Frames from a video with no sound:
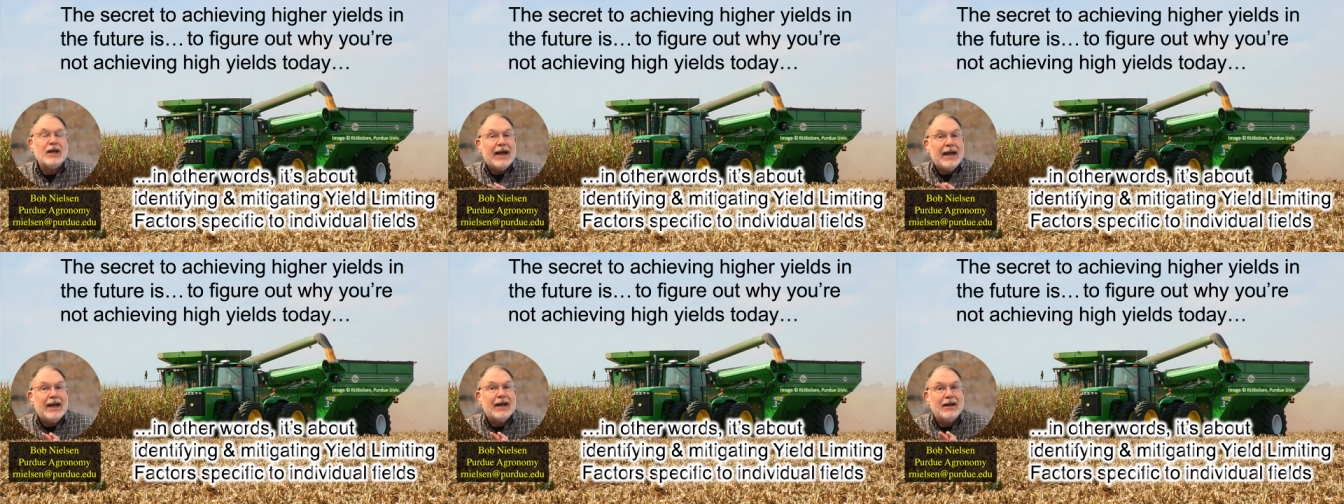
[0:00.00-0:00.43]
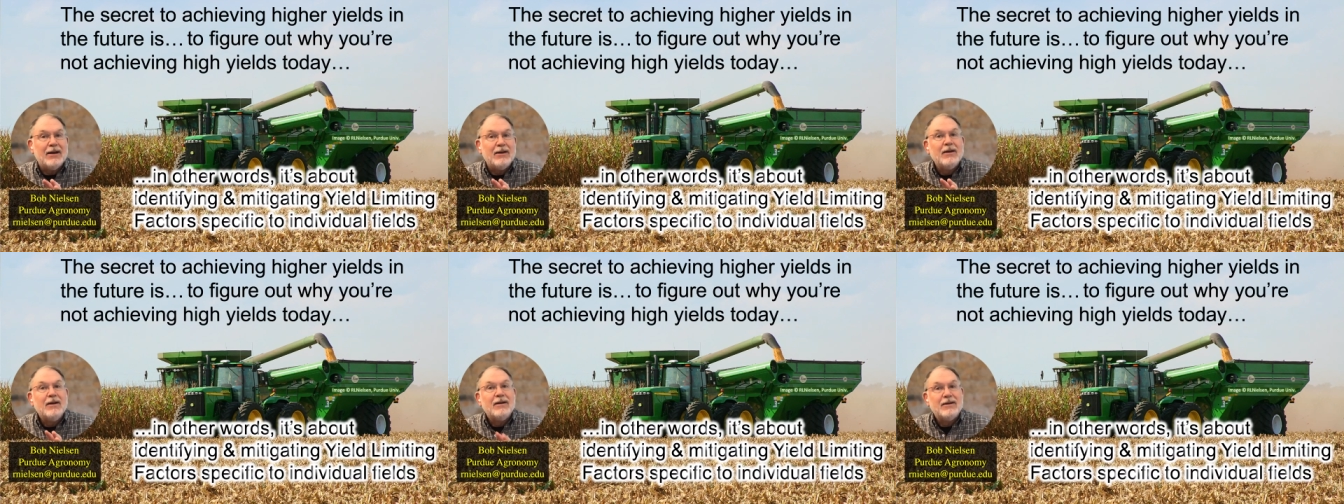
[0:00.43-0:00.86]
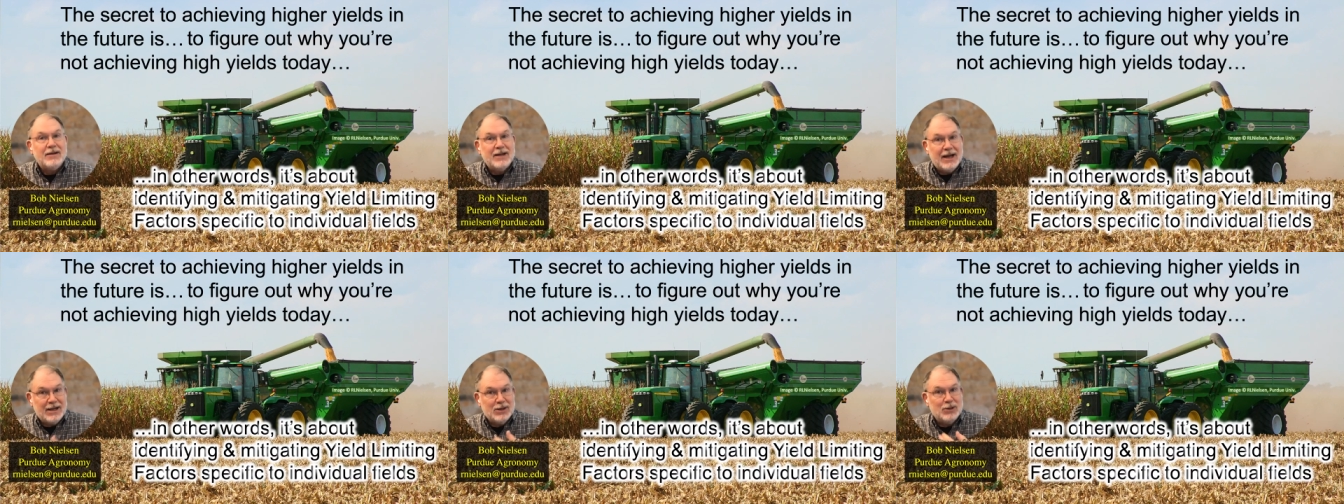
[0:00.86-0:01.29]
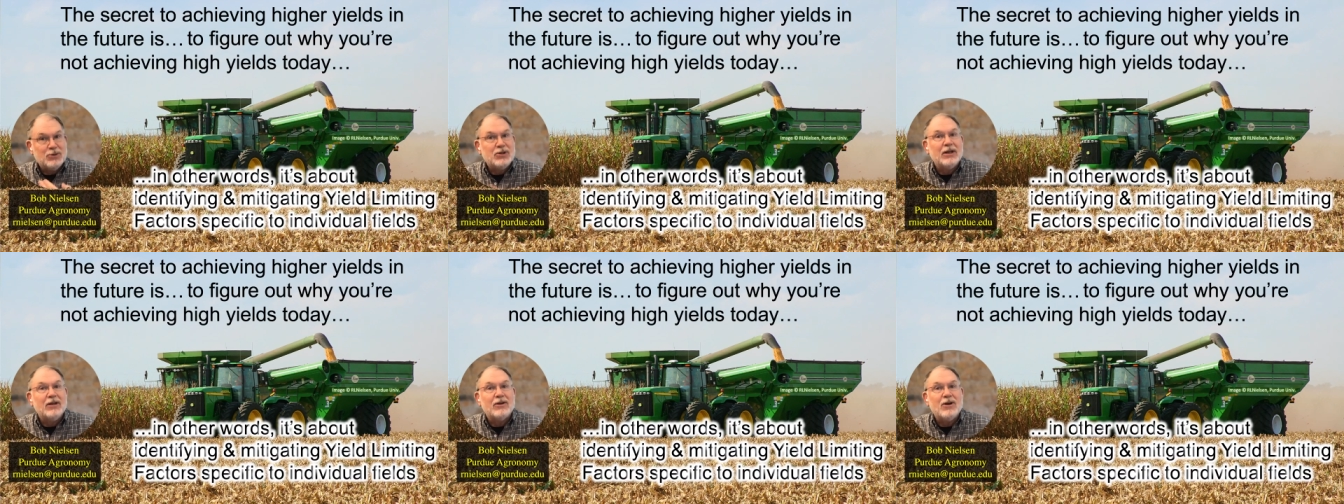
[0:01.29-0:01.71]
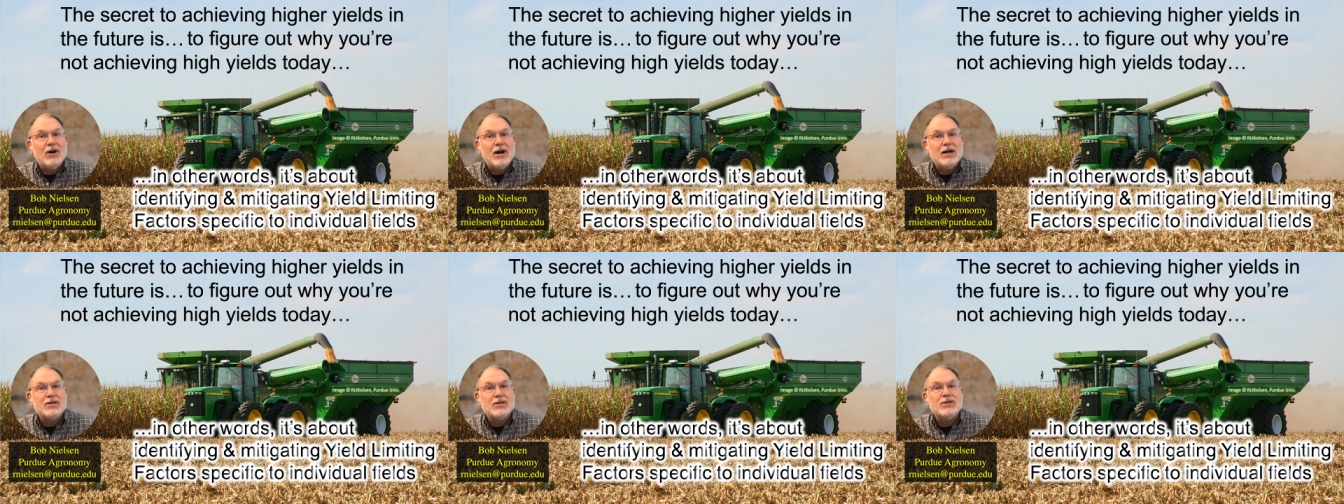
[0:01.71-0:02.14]
and diagnosing the
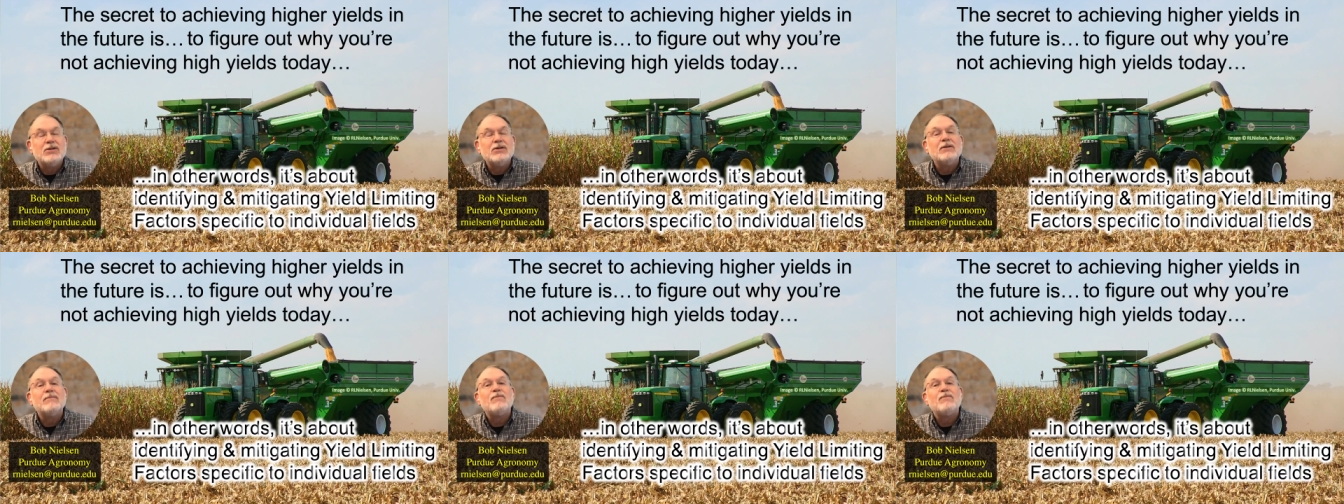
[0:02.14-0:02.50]
causes